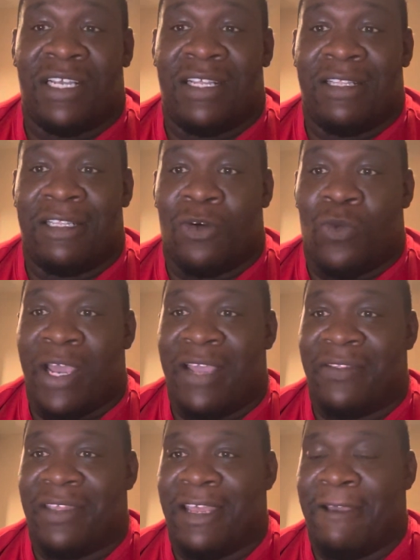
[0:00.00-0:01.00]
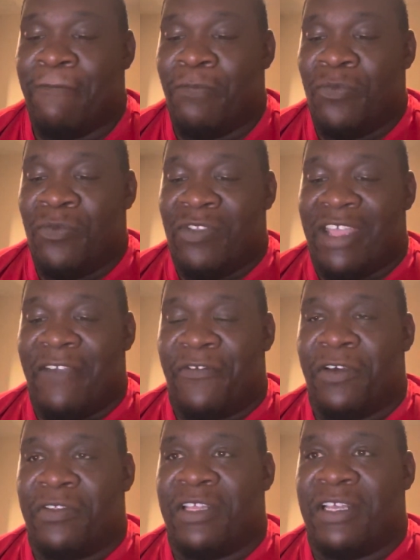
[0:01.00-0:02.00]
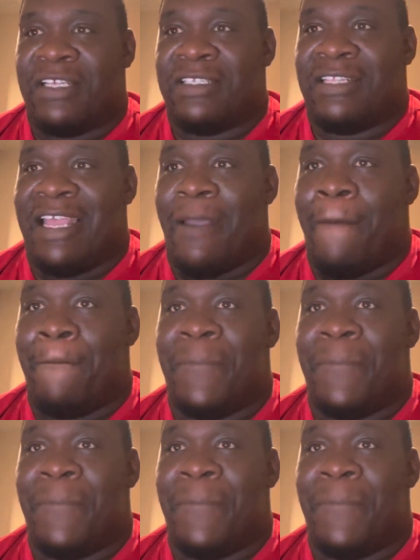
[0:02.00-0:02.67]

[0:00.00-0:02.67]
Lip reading: in the way that they feel that they can